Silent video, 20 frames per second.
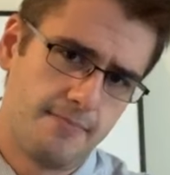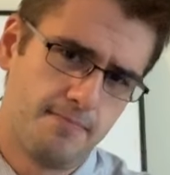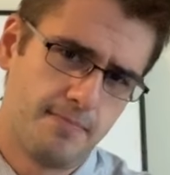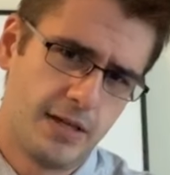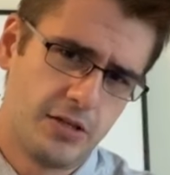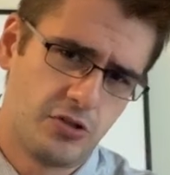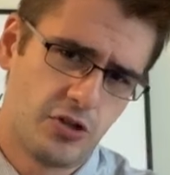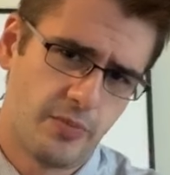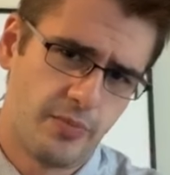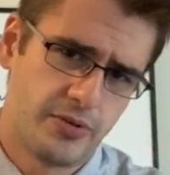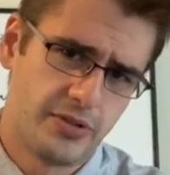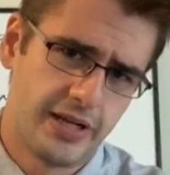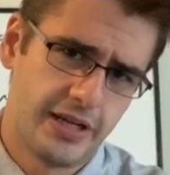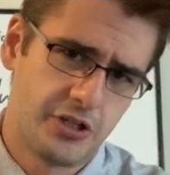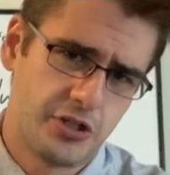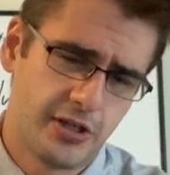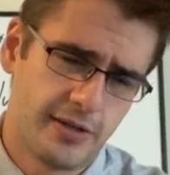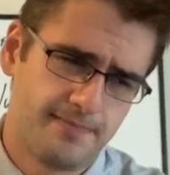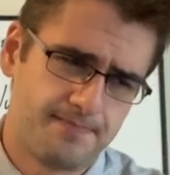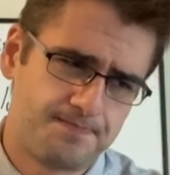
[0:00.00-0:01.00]

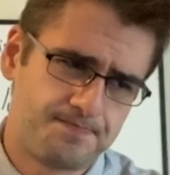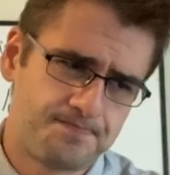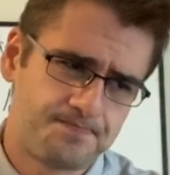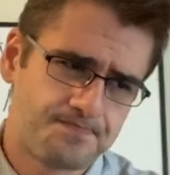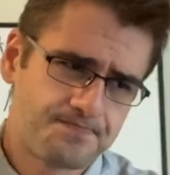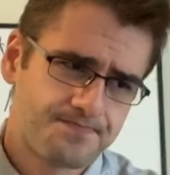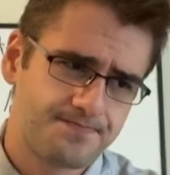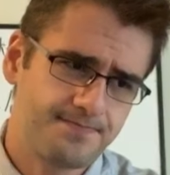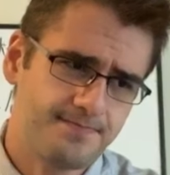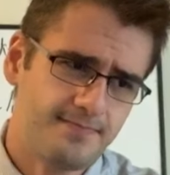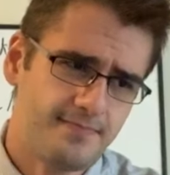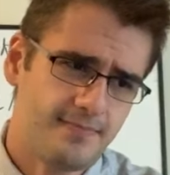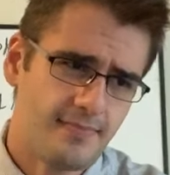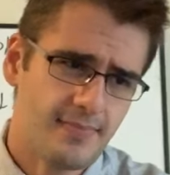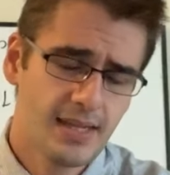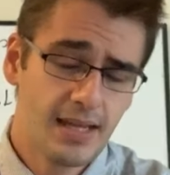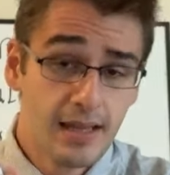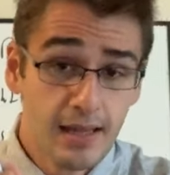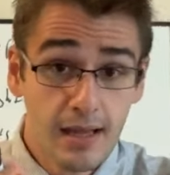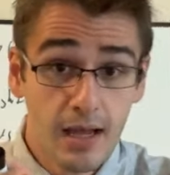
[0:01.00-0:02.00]
interpretation.
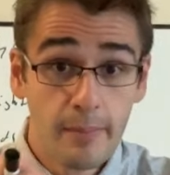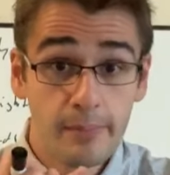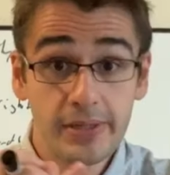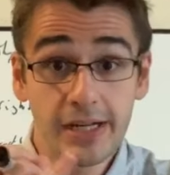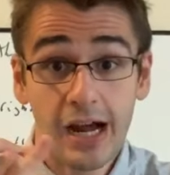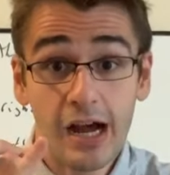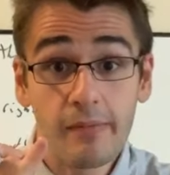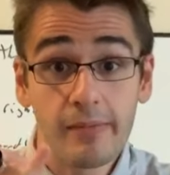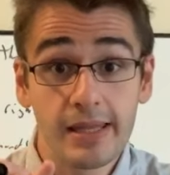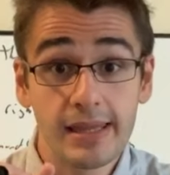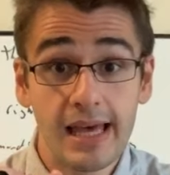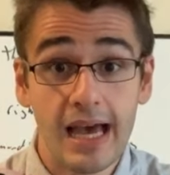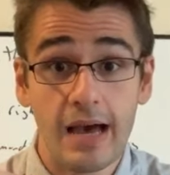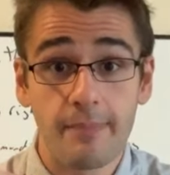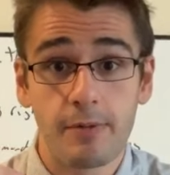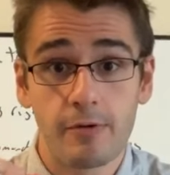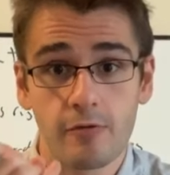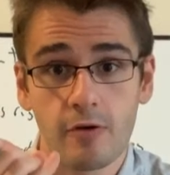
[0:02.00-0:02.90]
But not only that, but